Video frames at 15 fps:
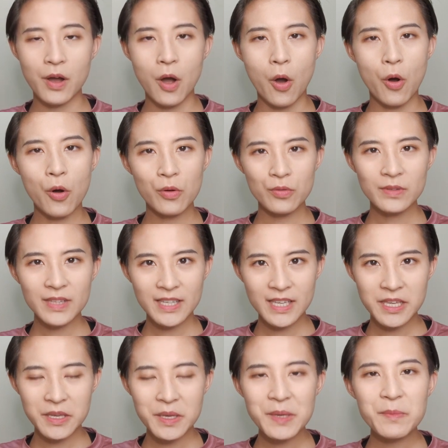
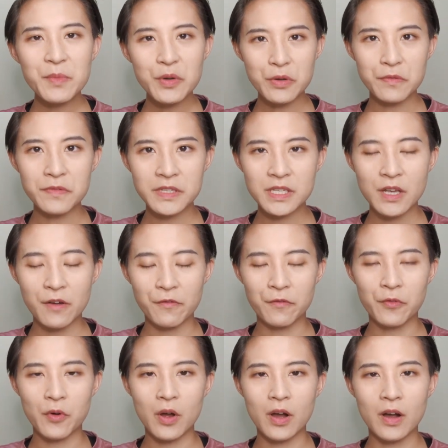only moves
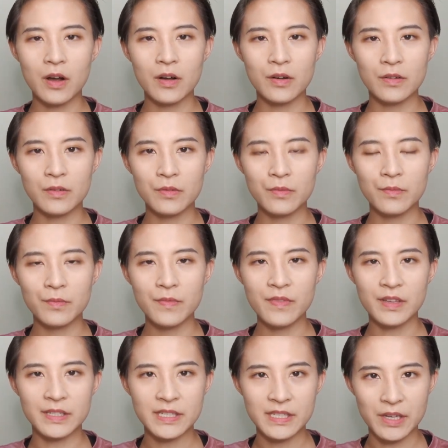from
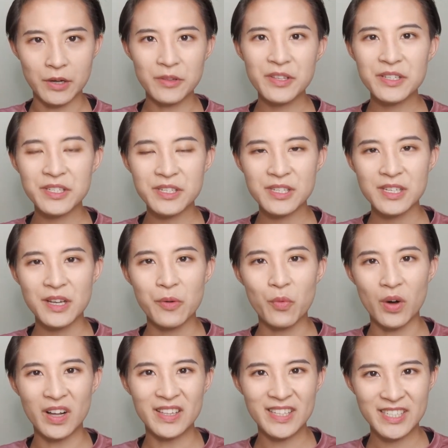the seller's
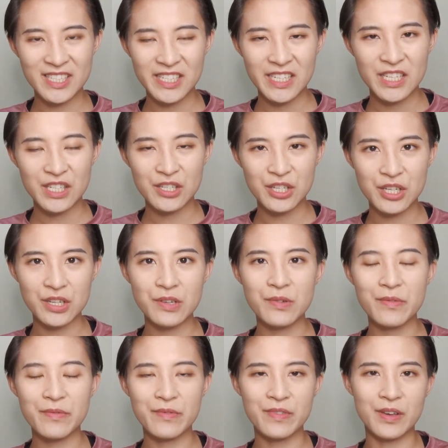wallet to
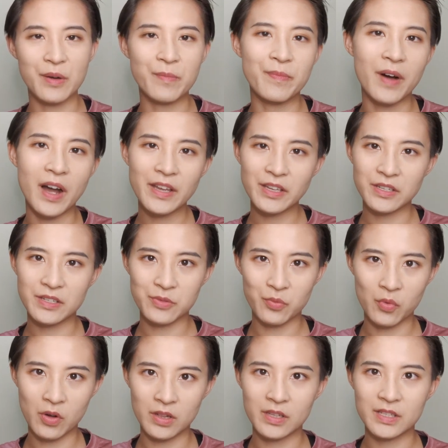the buyer's
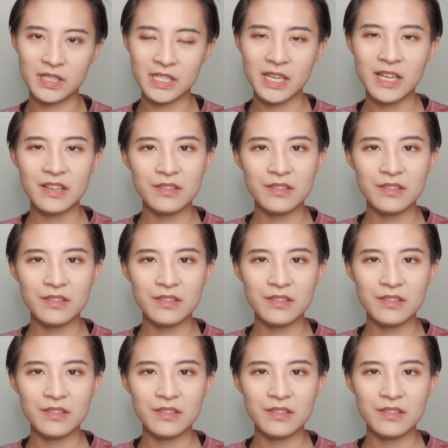wallet.